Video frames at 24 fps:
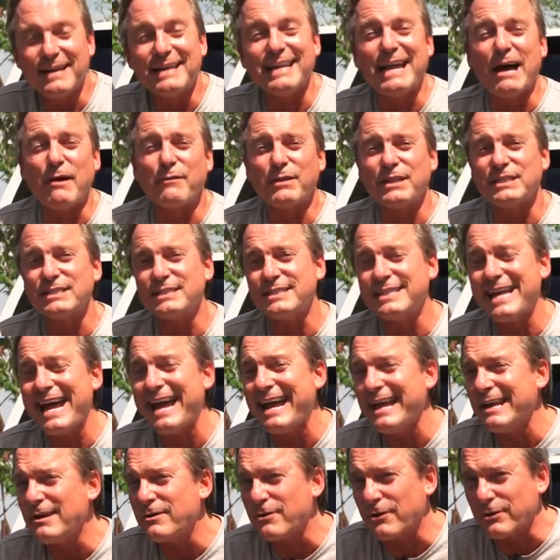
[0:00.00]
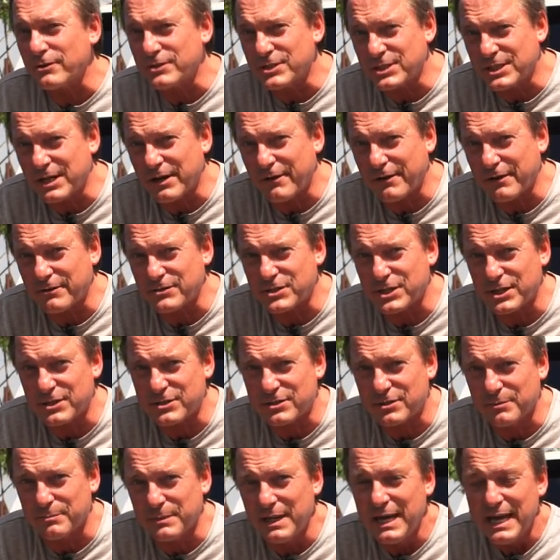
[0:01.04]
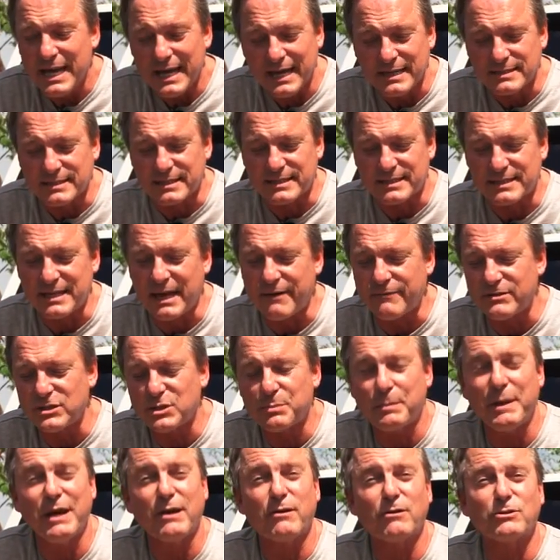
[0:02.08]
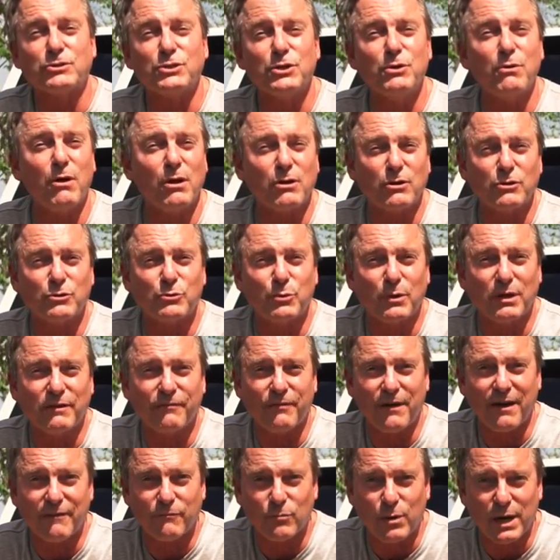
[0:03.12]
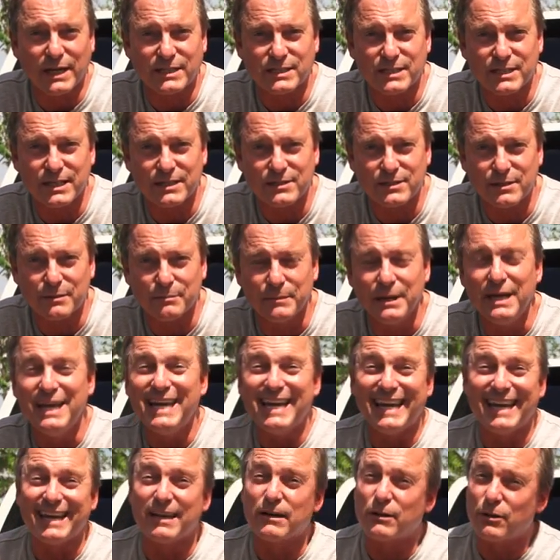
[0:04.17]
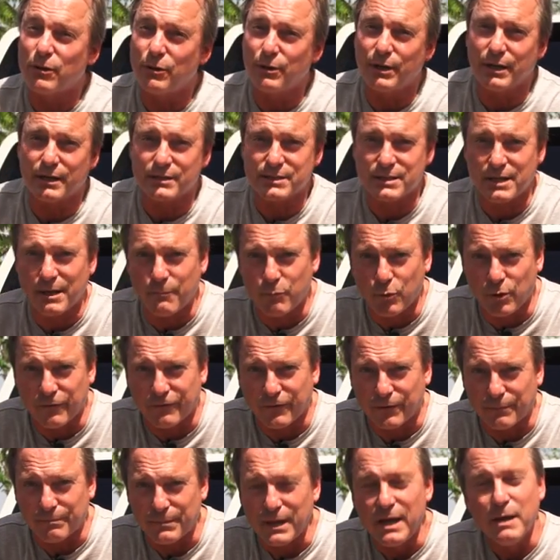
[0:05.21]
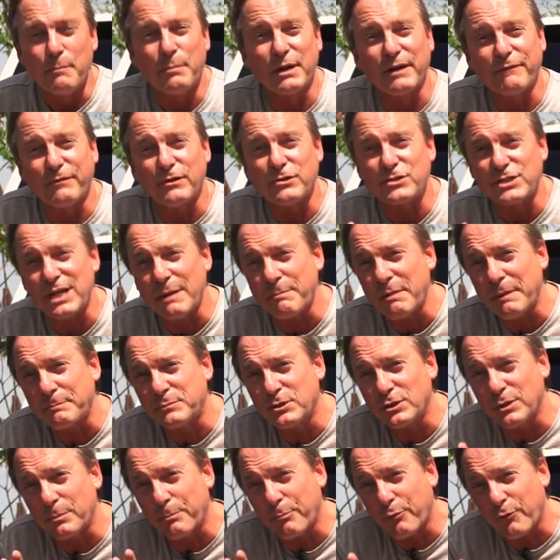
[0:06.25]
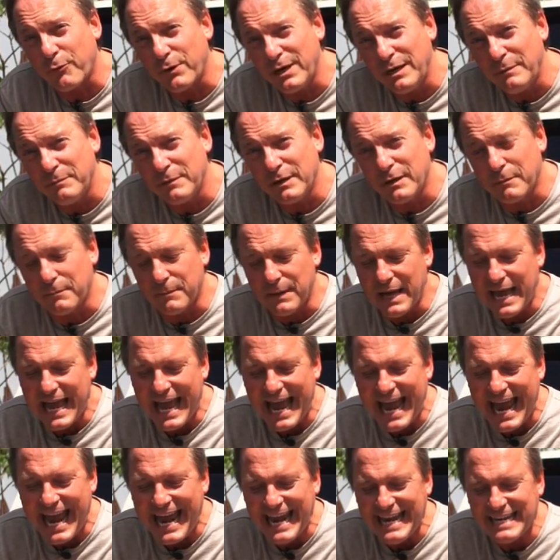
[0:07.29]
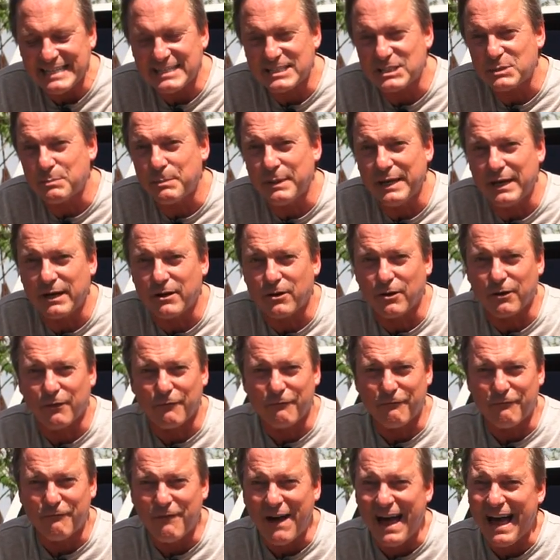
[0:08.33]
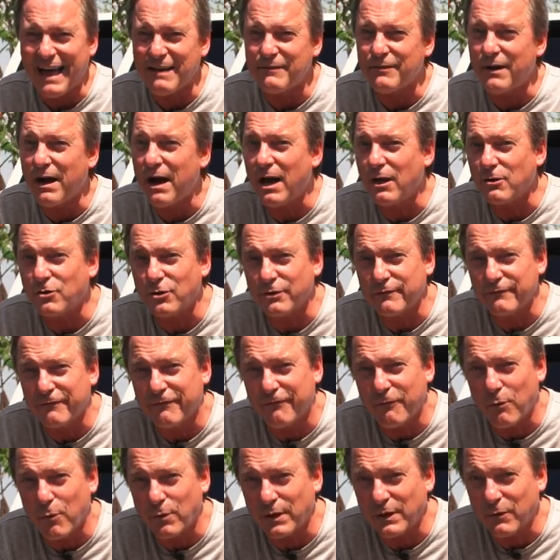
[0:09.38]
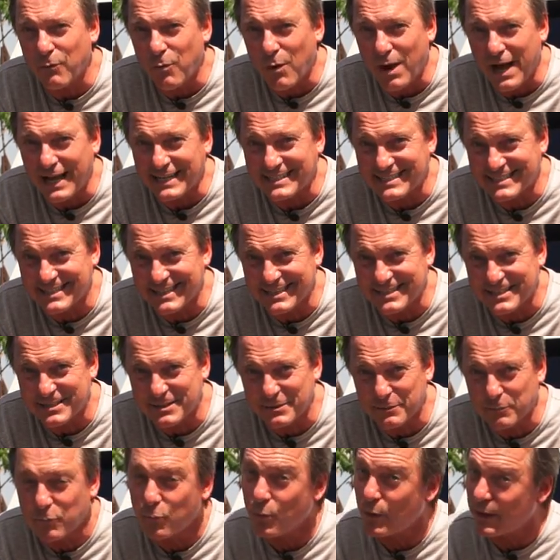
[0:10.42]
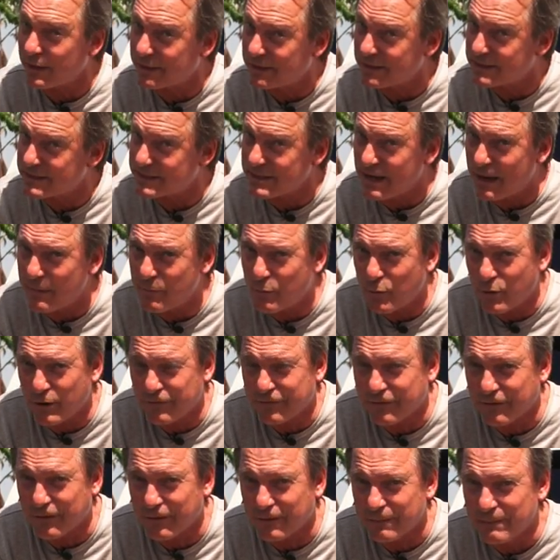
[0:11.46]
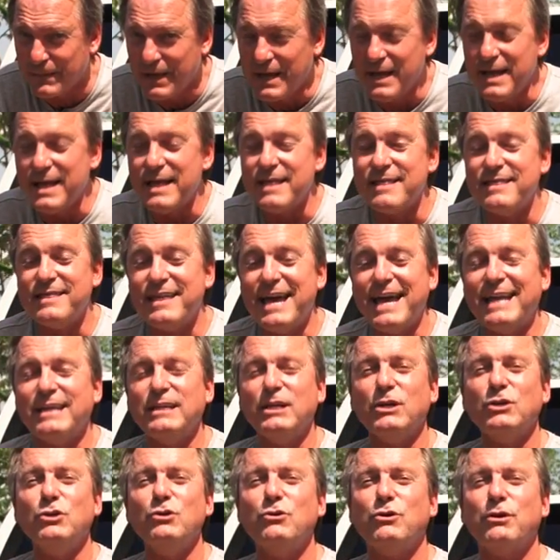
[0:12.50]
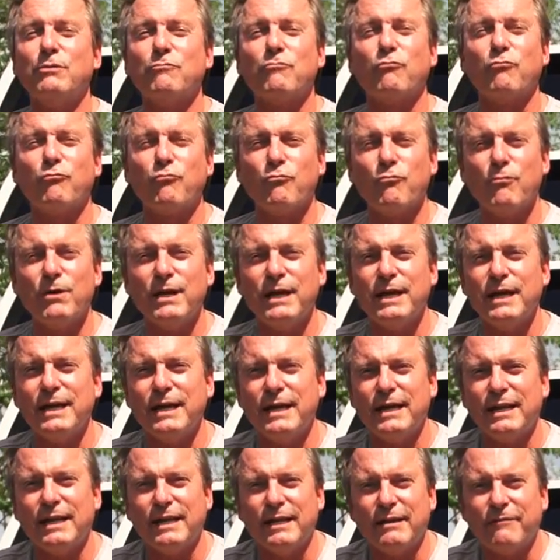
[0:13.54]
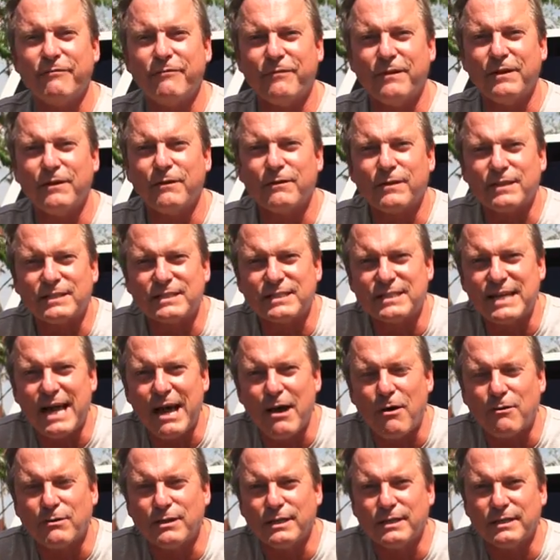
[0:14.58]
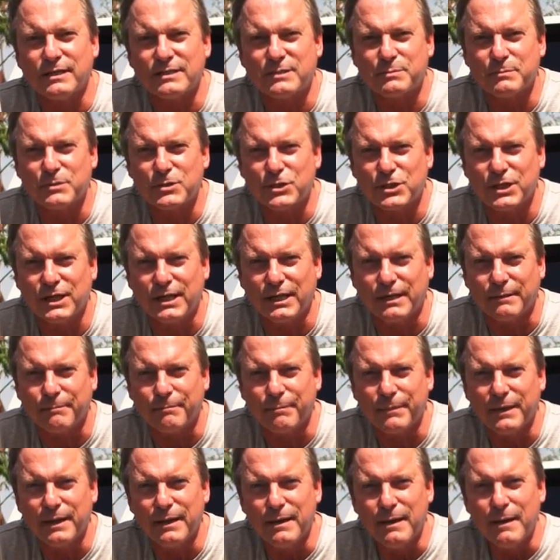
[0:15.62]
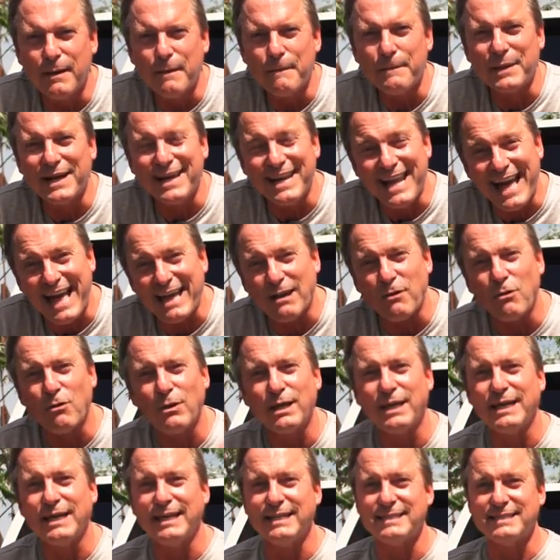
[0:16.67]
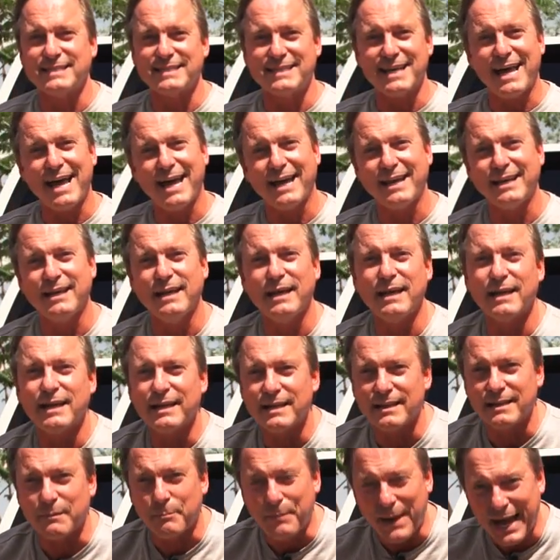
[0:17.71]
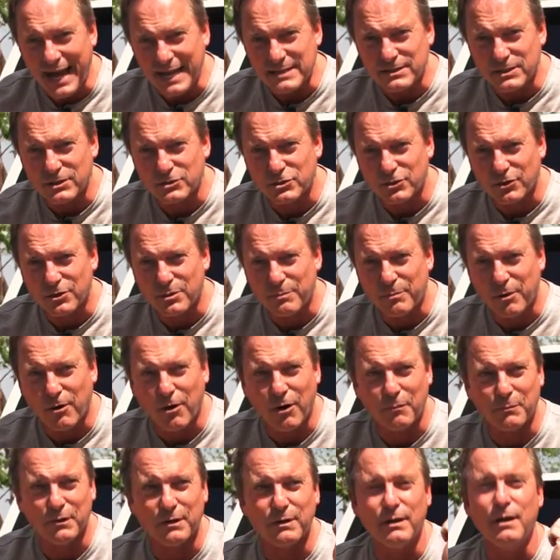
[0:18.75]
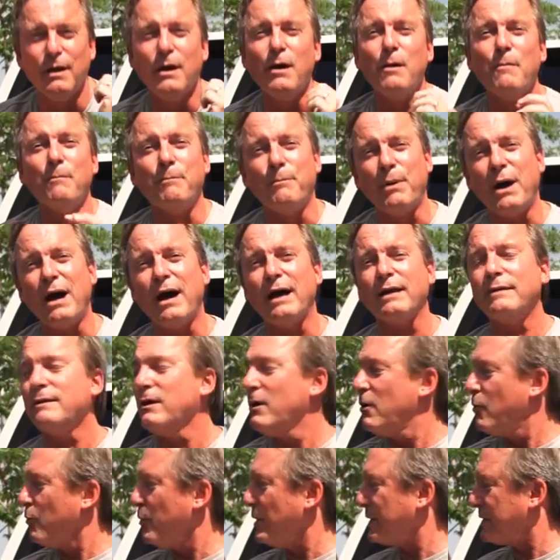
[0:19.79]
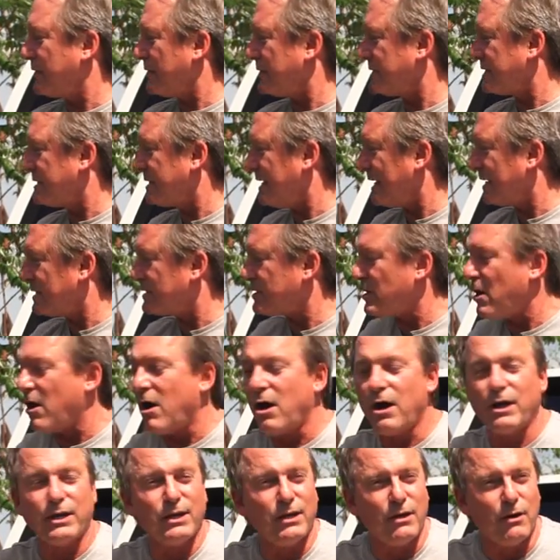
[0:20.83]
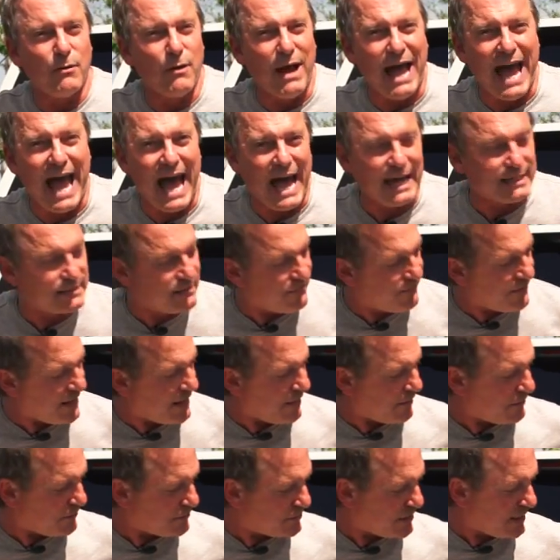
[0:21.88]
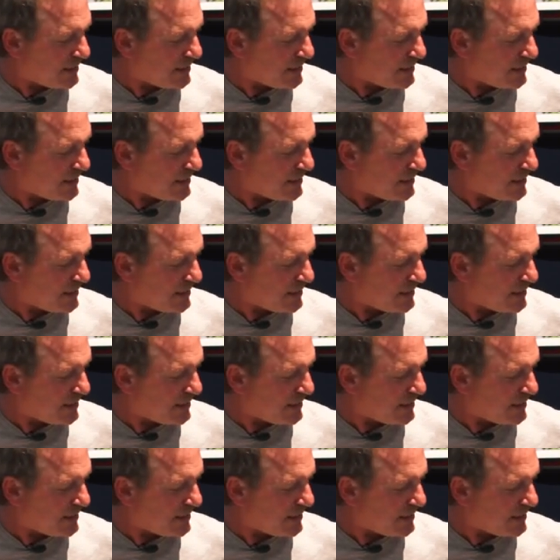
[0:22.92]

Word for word: Now, the standard stereo system is a 7-speaker, 225-watt system, including a subwoofer. But if you step up to the premium 8-speaker, 540-watt system with the subwoofer, then you can really feel the sound in this machine. But not only inside the passenger compartment, but with the 6 audio activators,